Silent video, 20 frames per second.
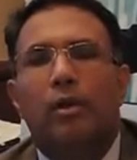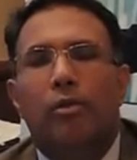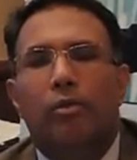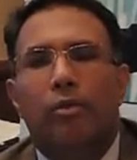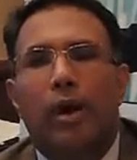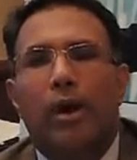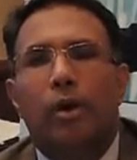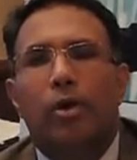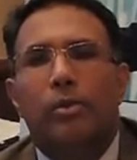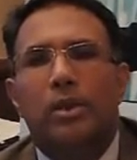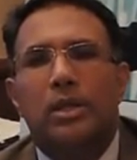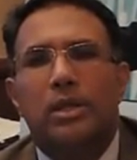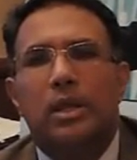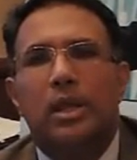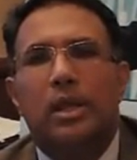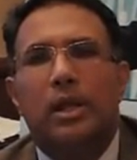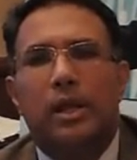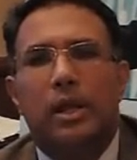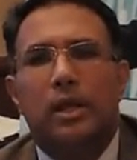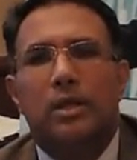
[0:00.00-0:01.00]
Vango
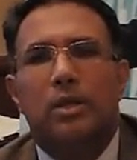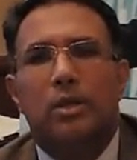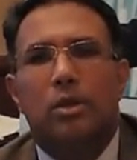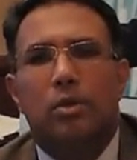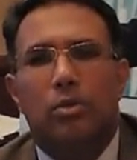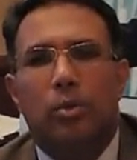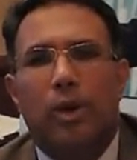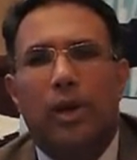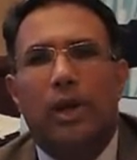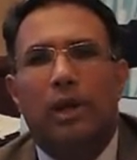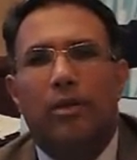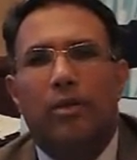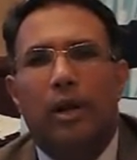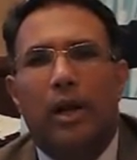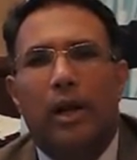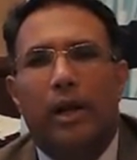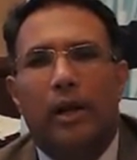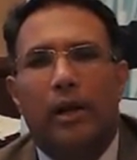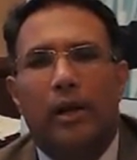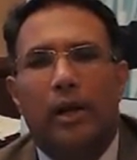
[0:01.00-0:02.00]
basically takes it one level
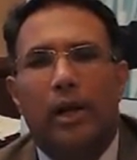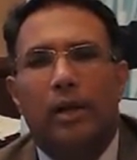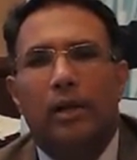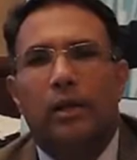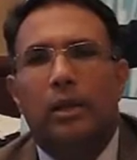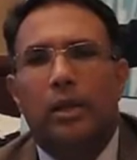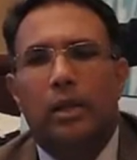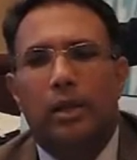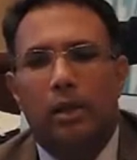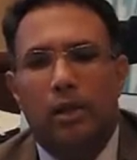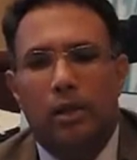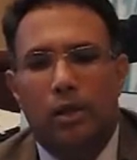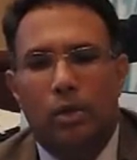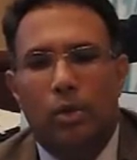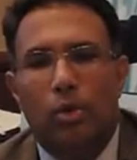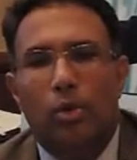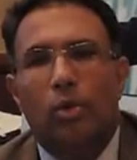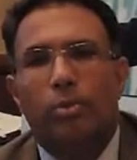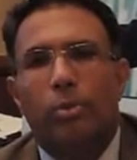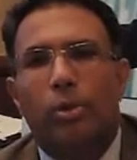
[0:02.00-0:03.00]
higher, and the
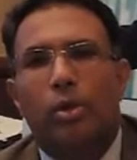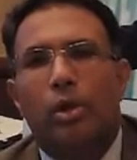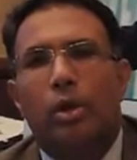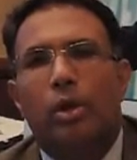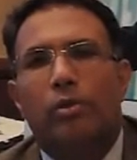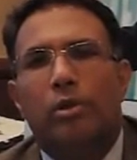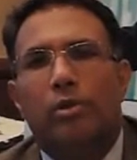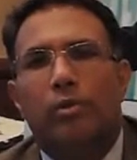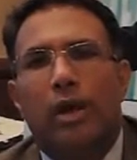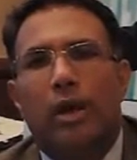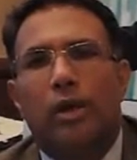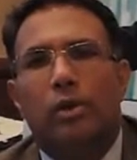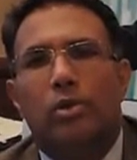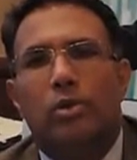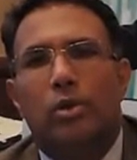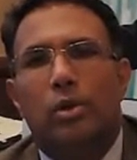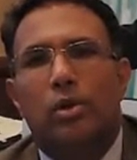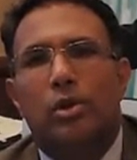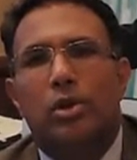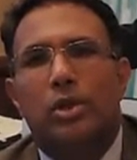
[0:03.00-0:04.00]
whole beauty of the Vango
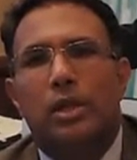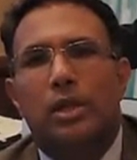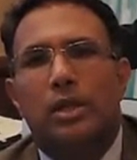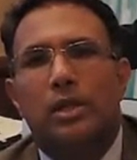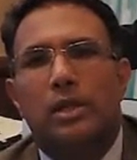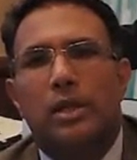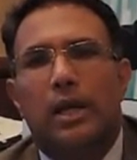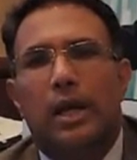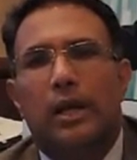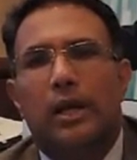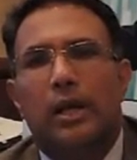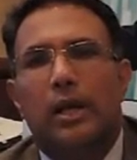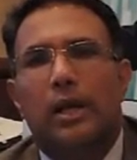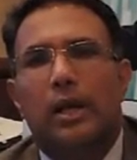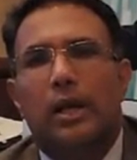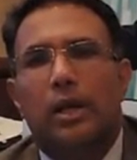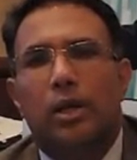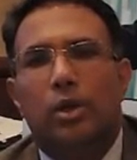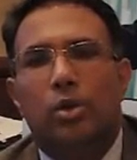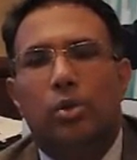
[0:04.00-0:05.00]
solution is that
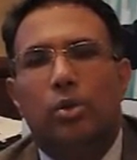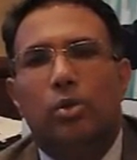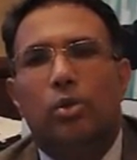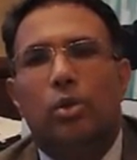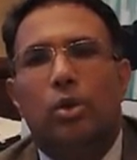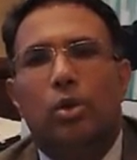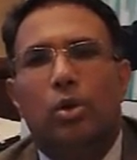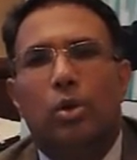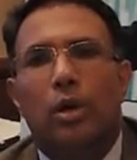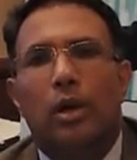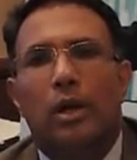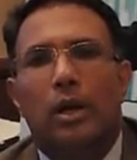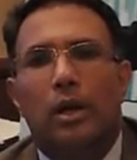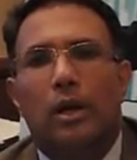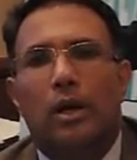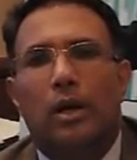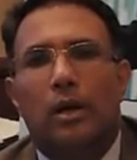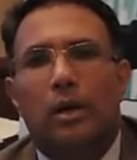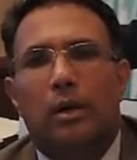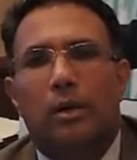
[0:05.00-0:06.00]
you do the
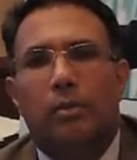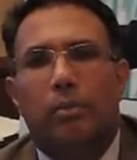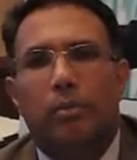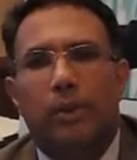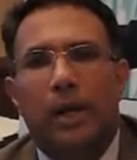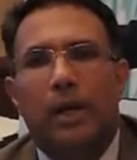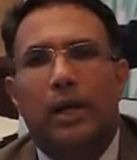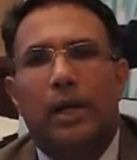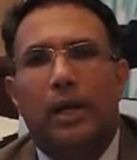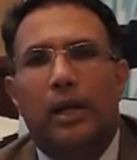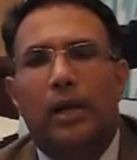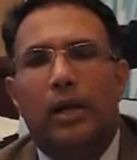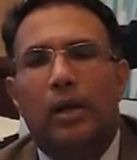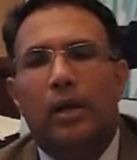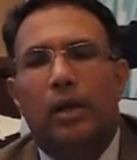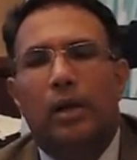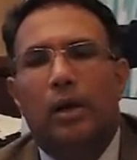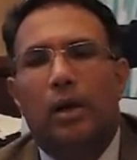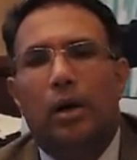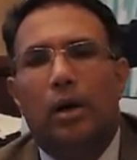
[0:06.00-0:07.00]
whole printing
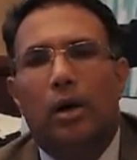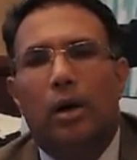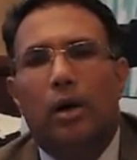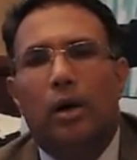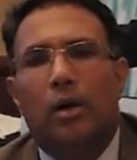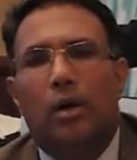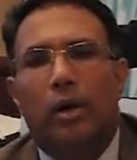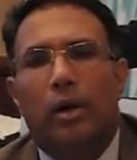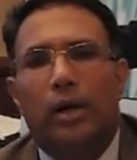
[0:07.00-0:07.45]
on a